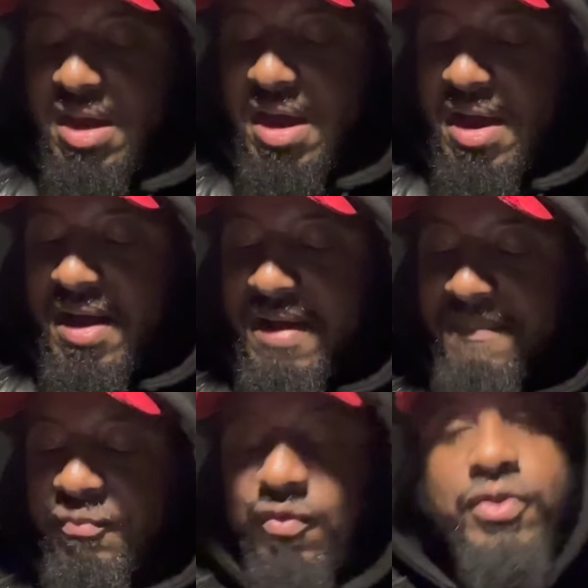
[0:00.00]

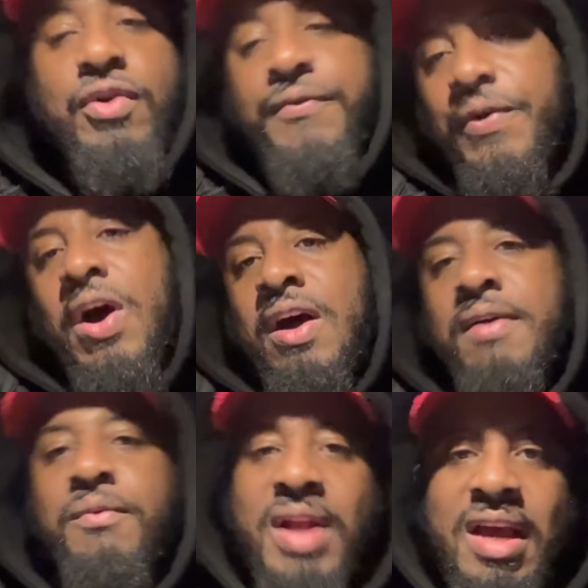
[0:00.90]
um, so far,
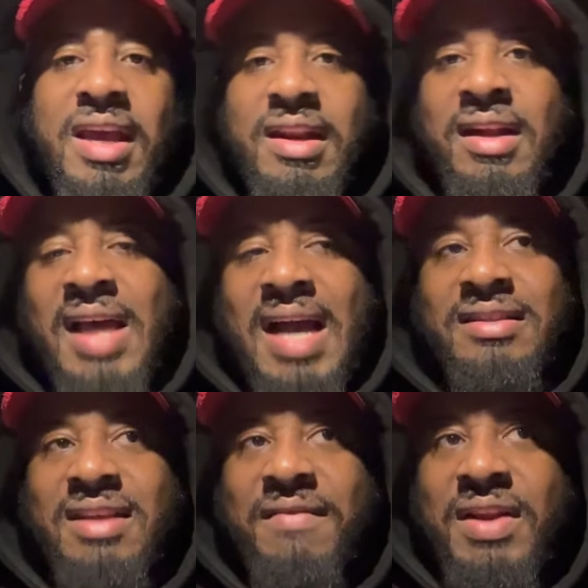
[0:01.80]
when I hit the last
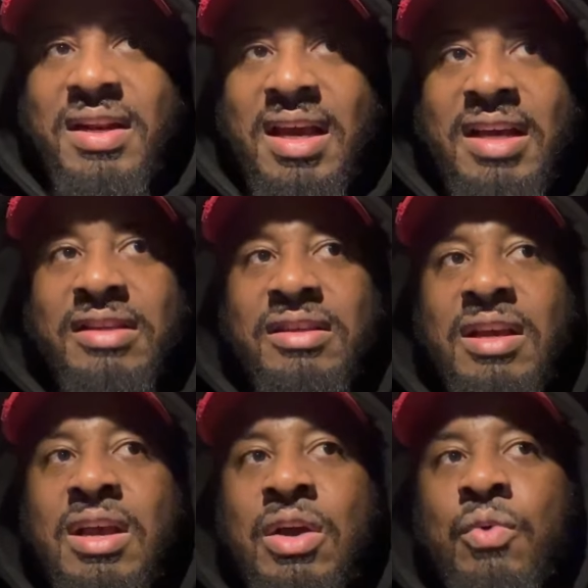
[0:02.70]
seven days,
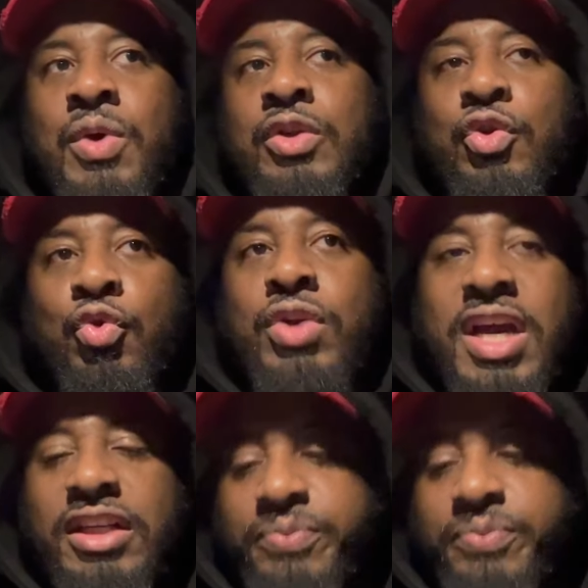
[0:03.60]
with two days